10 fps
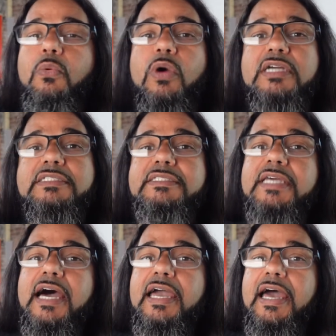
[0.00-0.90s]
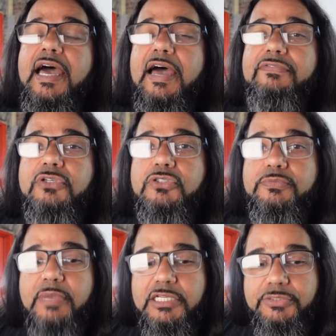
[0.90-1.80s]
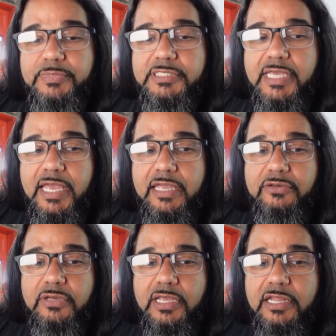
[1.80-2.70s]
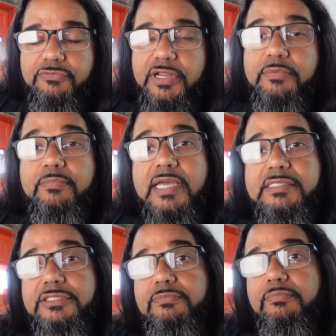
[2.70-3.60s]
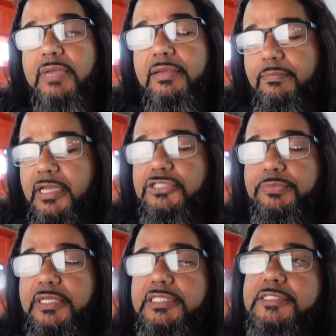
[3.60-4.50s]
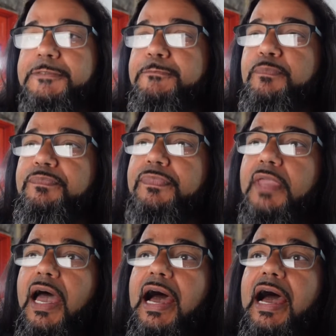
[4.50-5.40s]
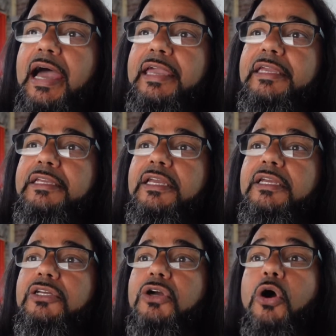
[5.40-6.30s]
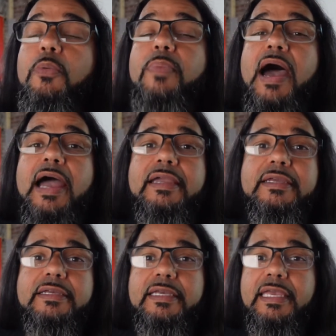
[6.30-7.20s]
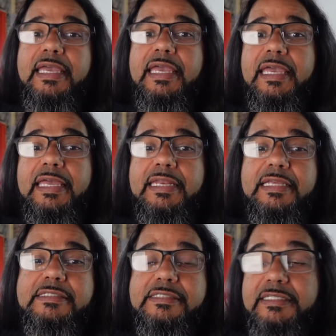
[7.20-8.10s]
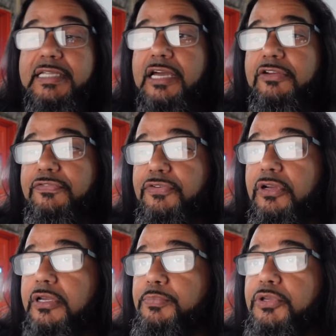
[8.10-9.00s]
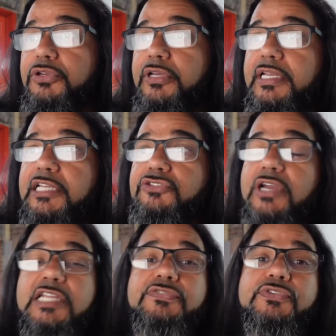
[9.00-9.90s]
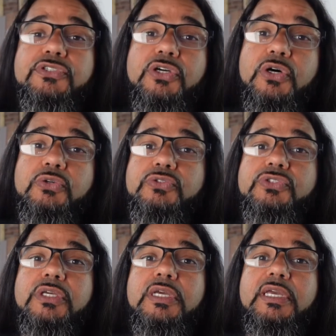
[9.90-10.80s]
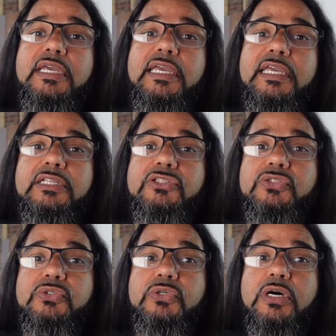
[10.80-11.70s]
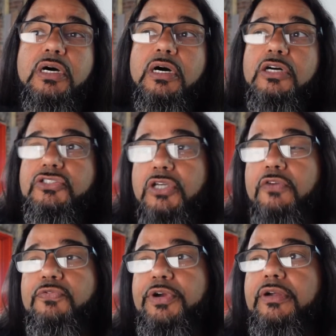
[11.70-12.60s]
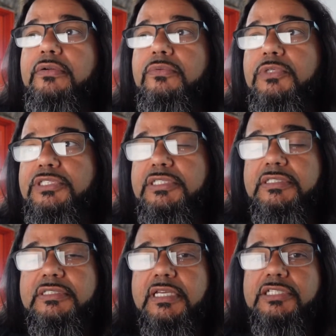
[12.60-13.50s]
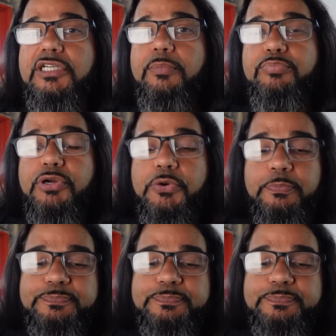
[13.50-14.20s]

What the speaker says: once I have those measurements, handwritten measurements, I go back and sit down in front of a computer and I transfer those into a software, which is SketchUp Pro.